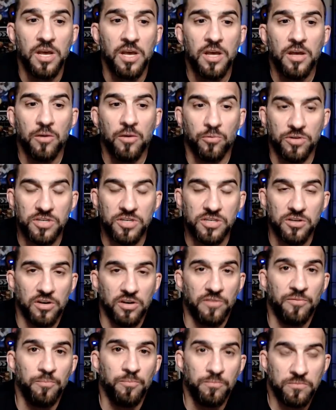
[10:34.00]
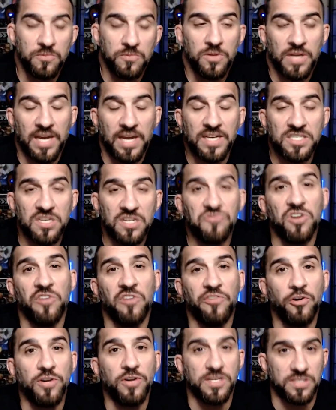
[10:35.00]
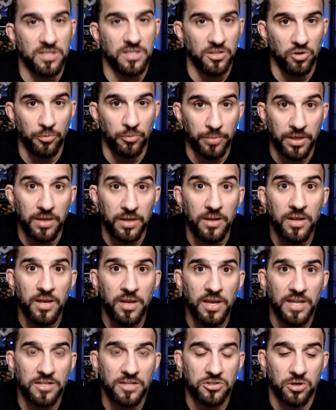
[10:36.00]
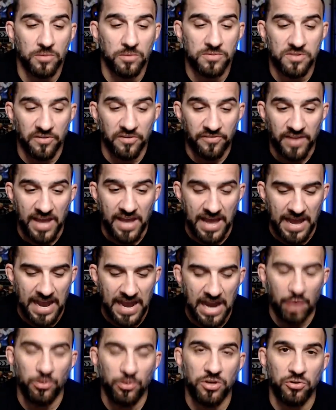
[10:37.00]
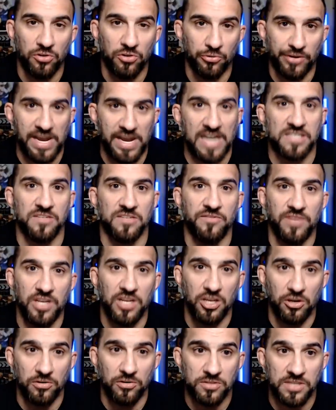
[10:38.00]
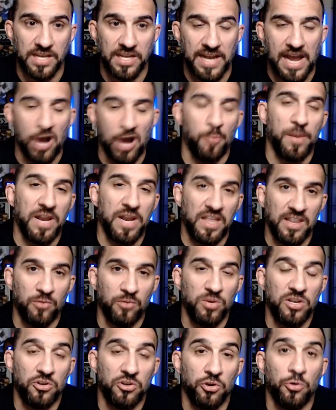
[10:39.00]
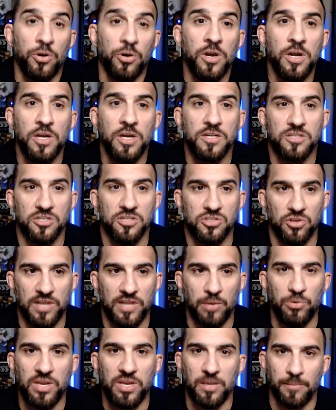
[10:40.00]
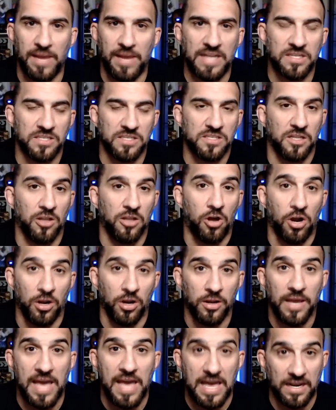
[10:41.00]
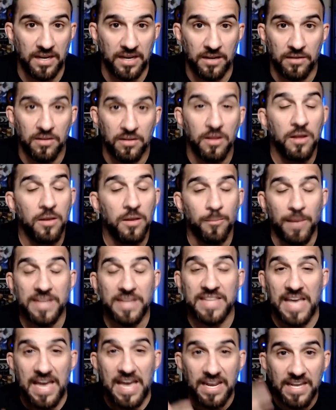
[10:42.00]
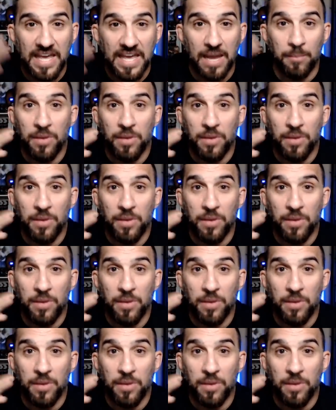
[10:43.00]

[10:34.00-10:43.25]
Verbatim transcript: we're just going to kind of shift our focus a little bit in terms of how we do the reaction videos and how many that we do, just so that we can make this along and make the end game